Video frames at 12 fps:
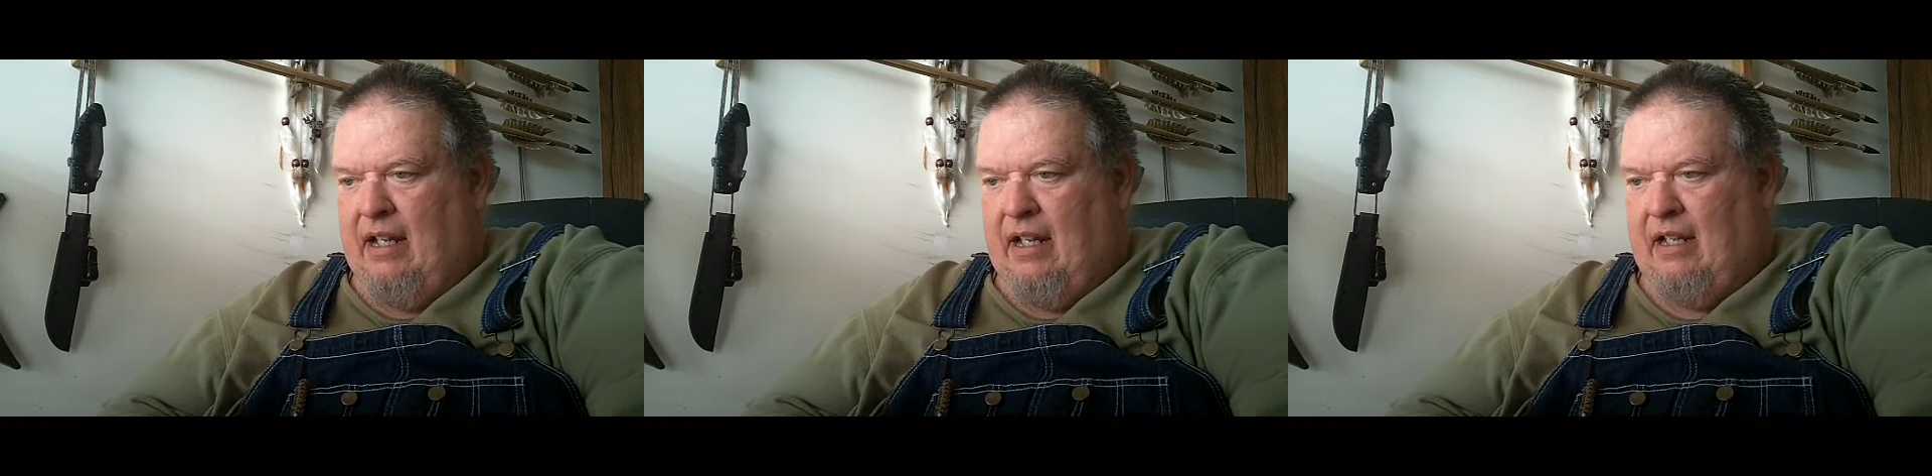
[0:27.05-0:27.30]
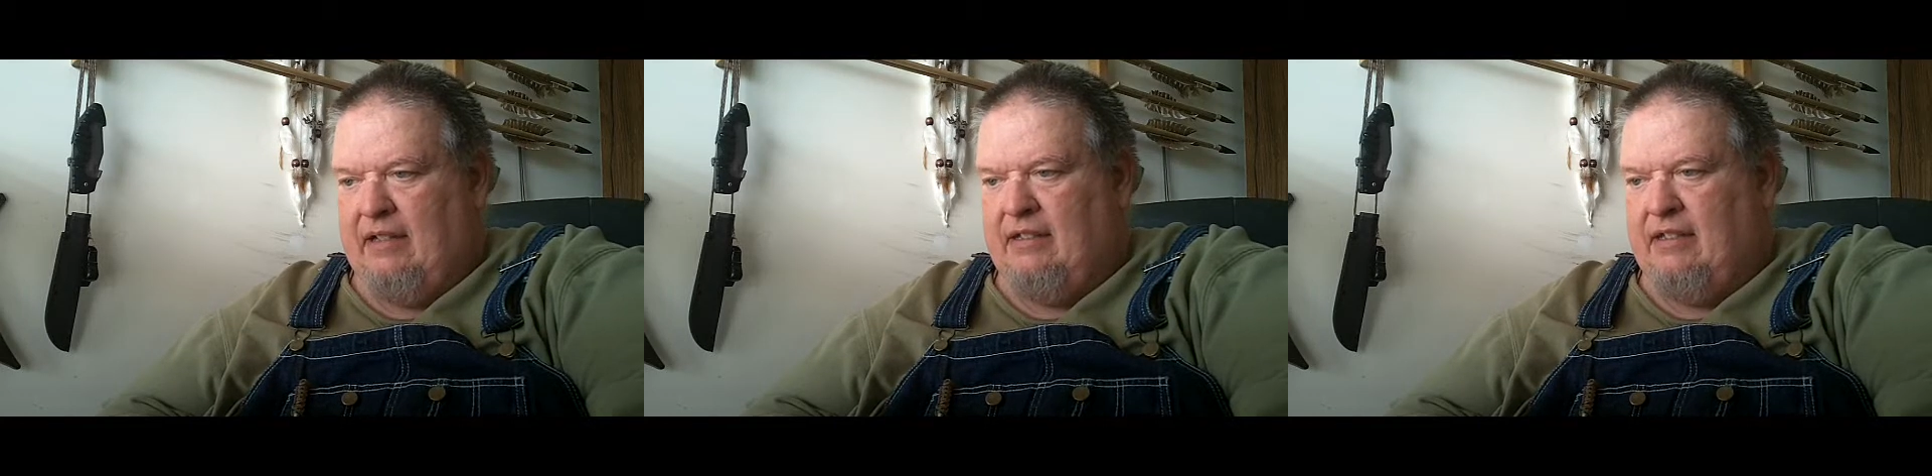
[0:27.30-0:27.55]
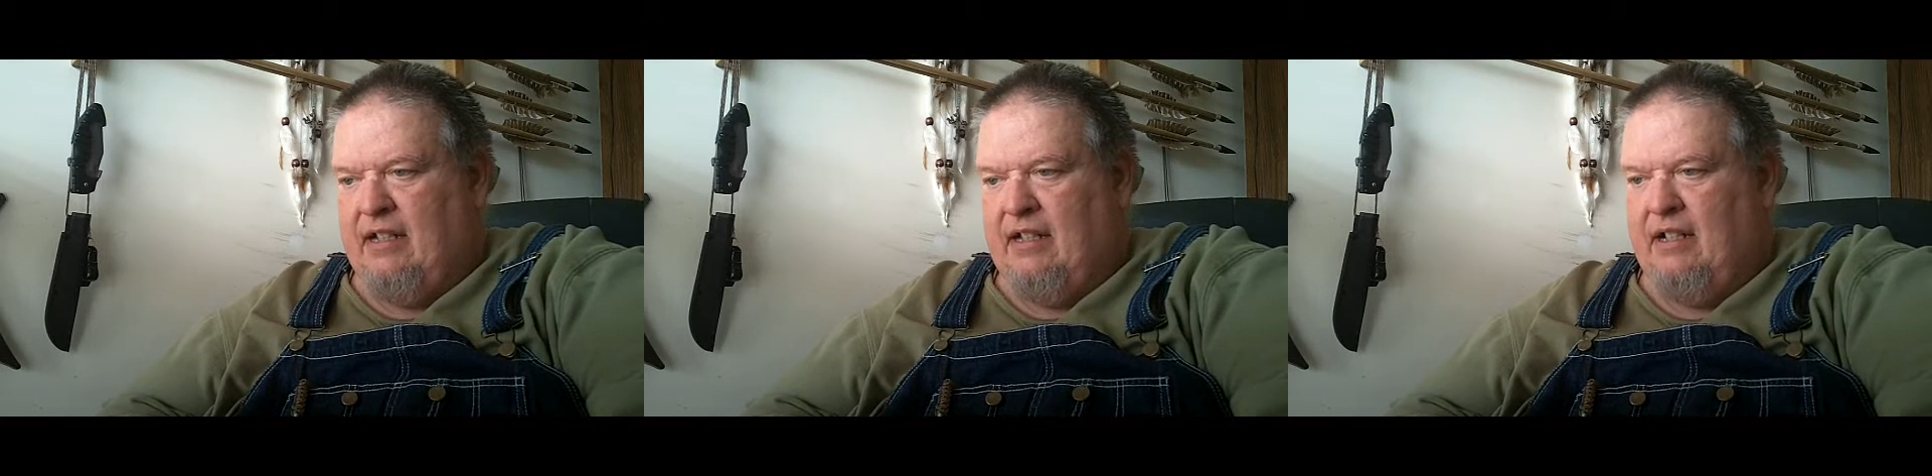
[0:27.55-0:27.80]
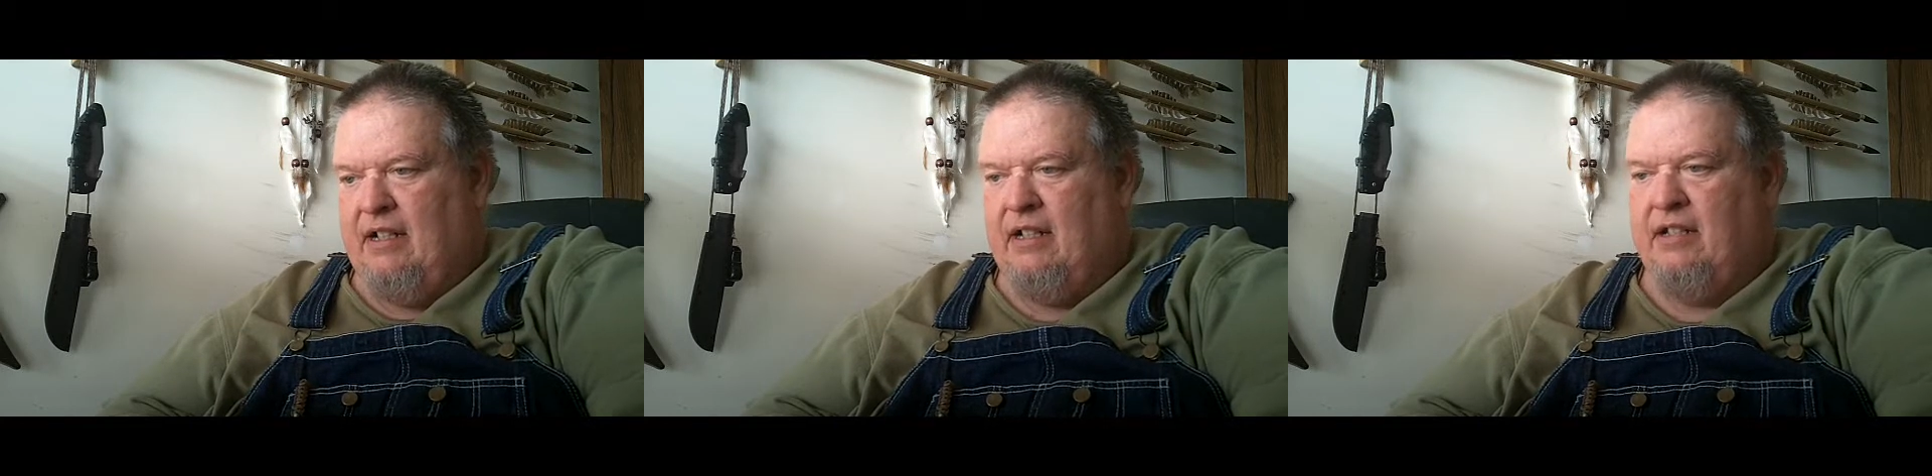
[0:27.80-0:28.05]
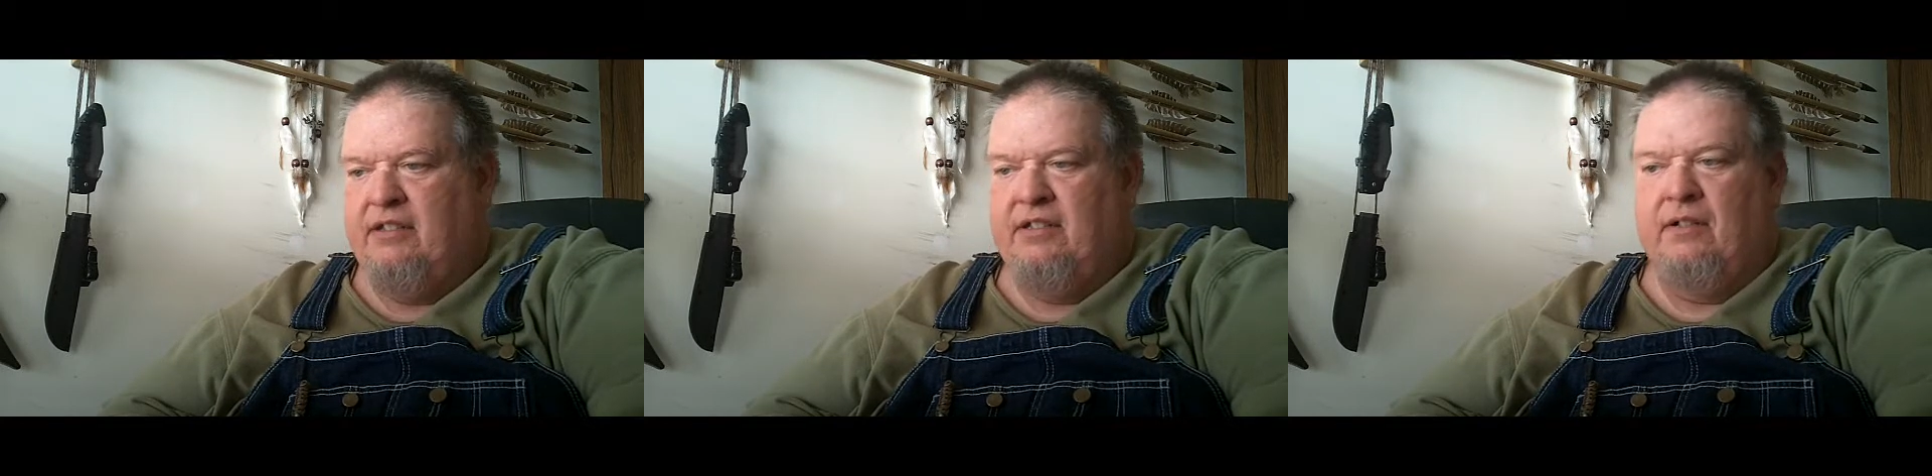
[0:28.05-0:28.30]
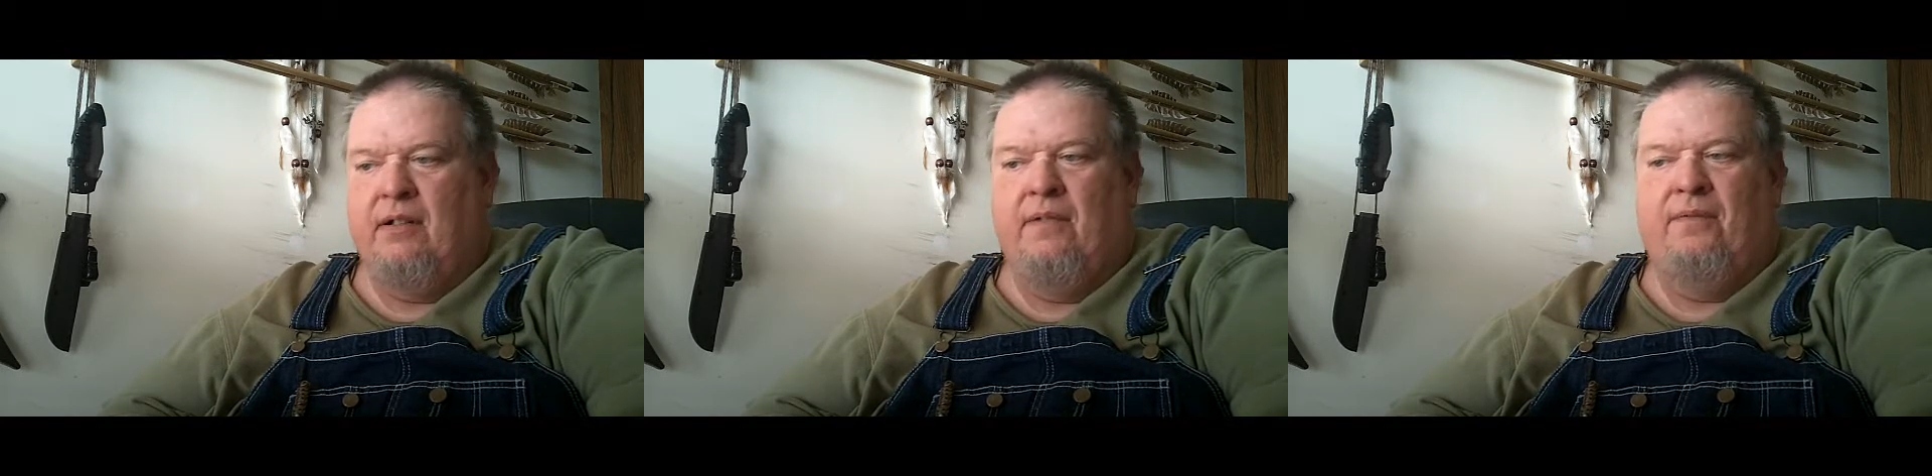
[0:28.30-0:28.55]
at
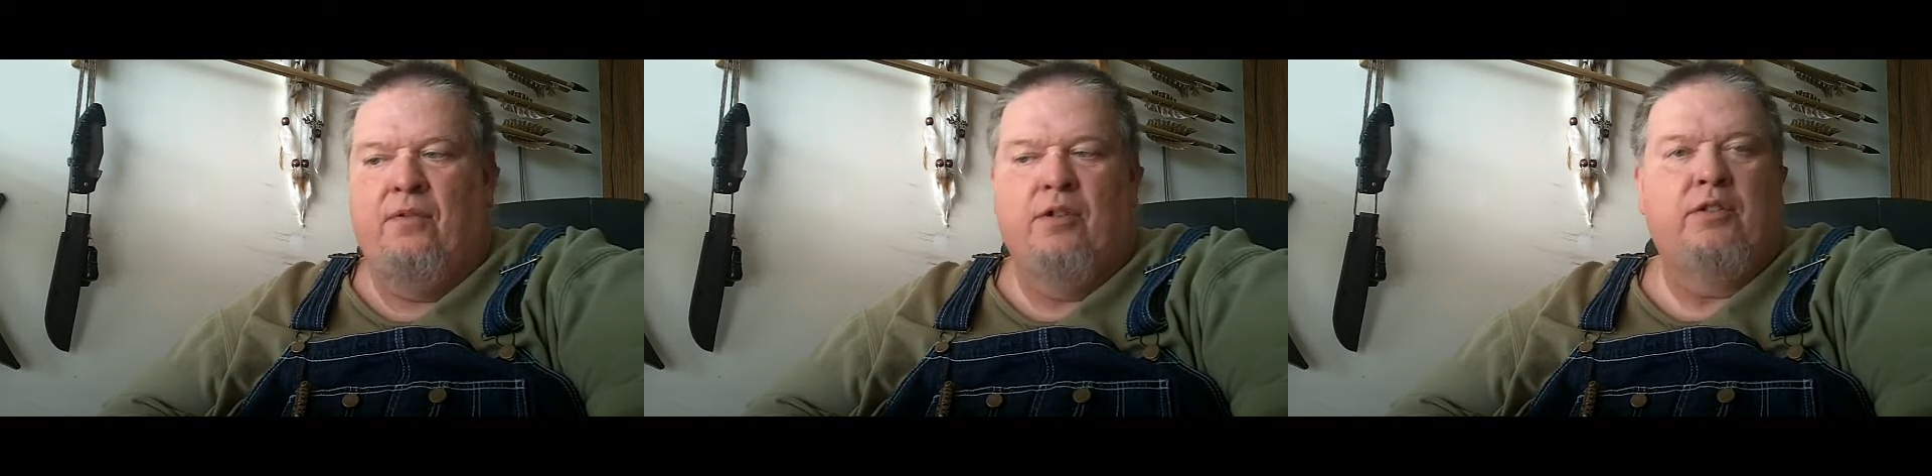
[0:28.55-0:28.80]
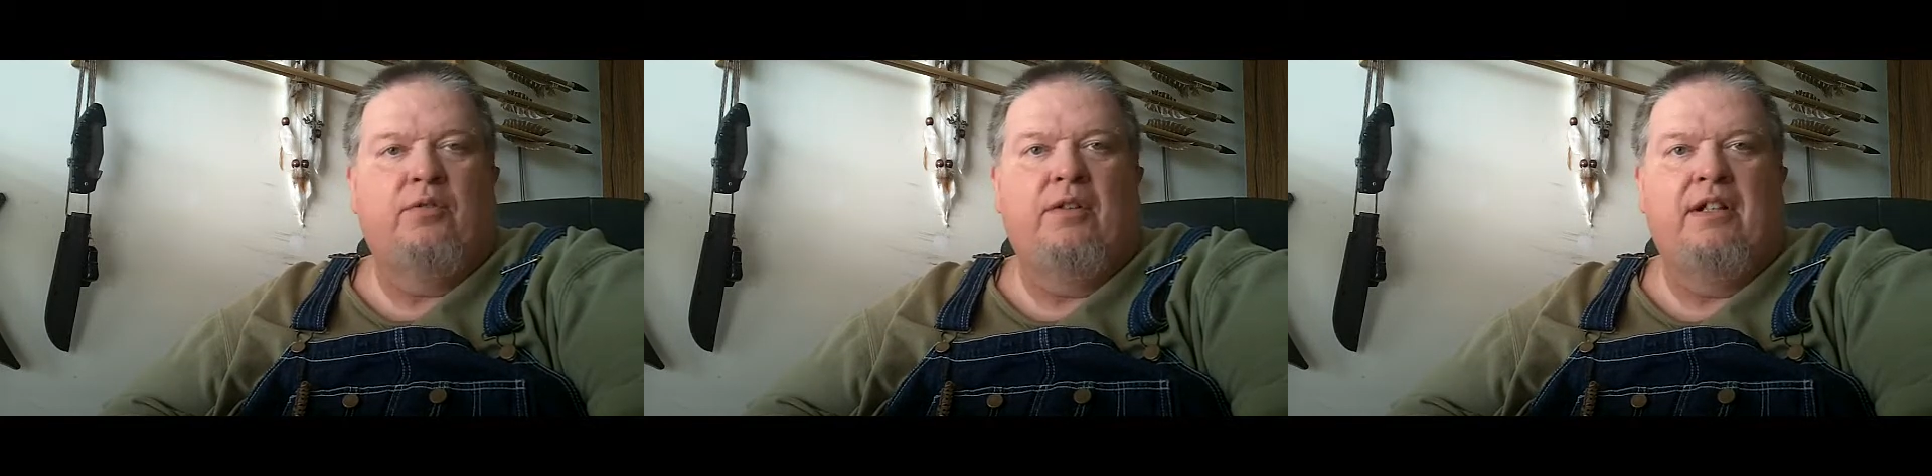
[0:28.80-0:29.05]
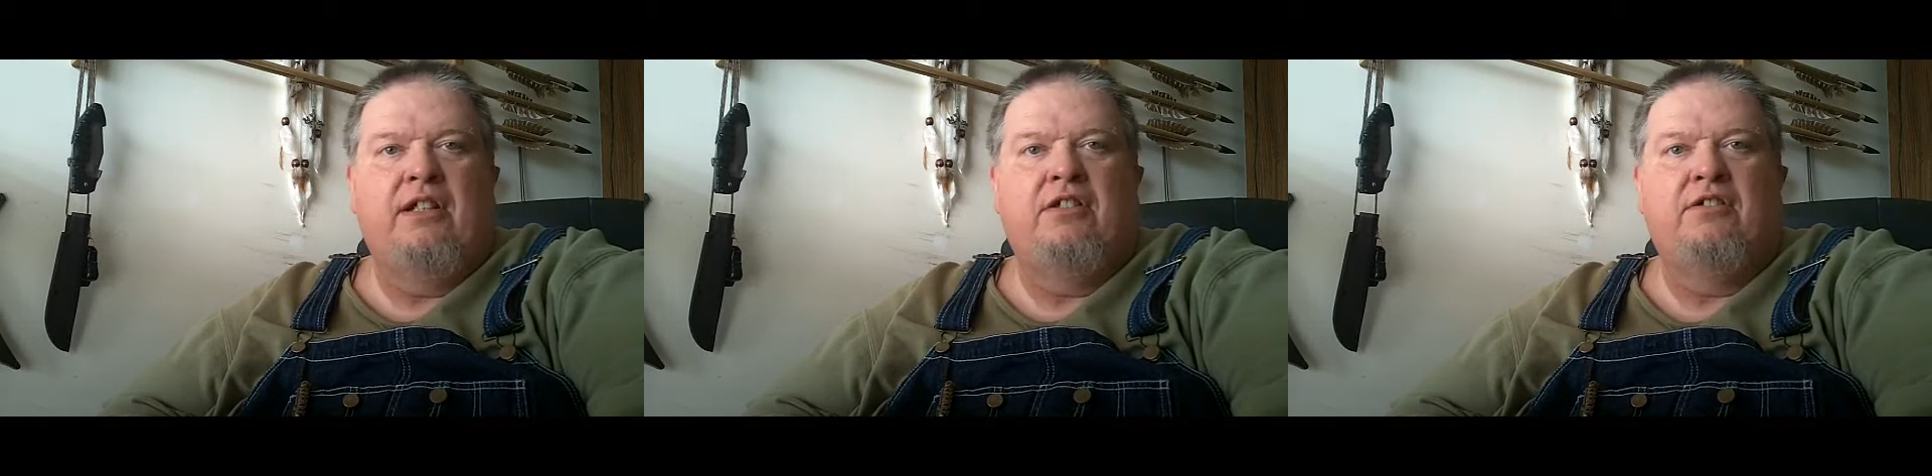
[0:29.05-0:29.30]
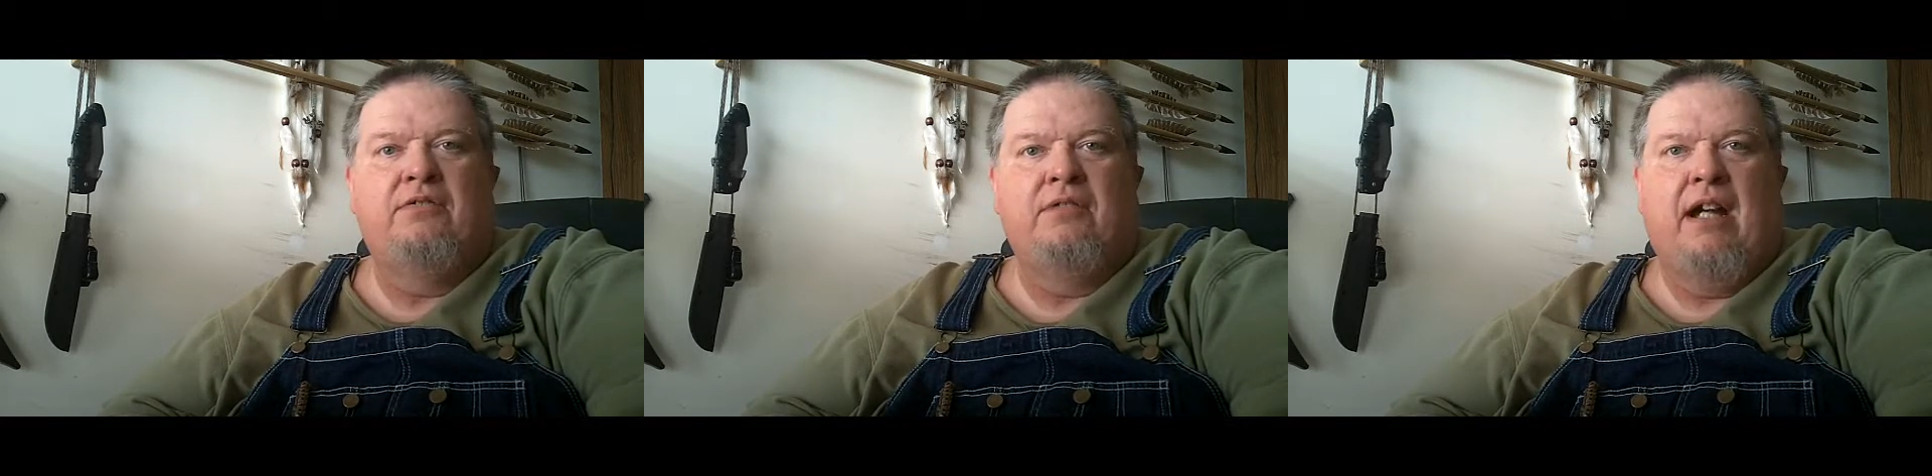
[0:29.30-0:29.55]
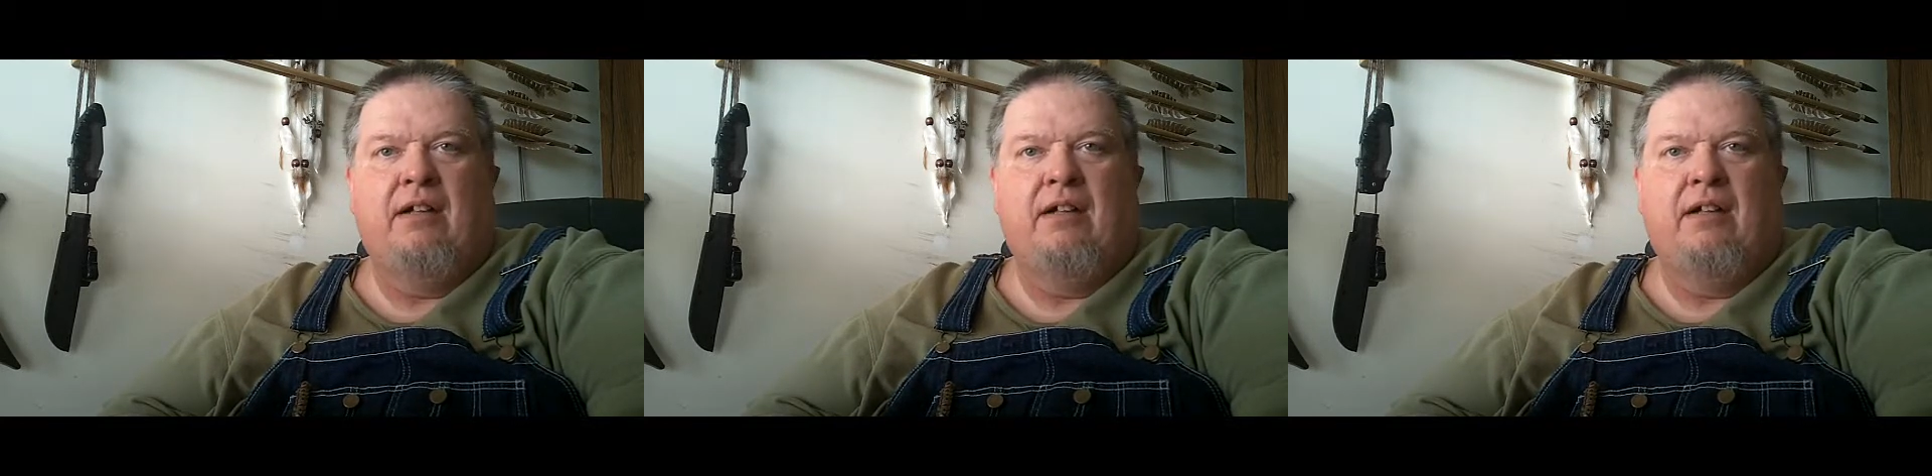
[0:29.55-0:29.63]
0422